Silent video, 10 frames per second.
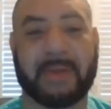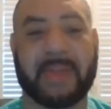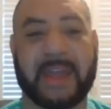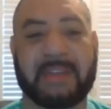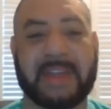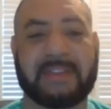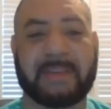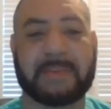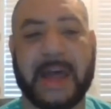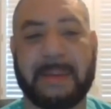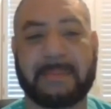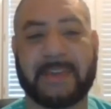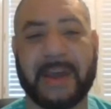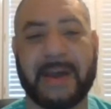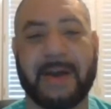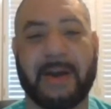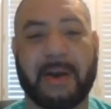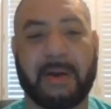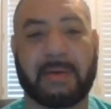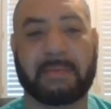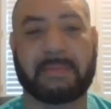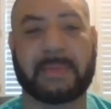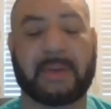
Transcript: they sometimes are,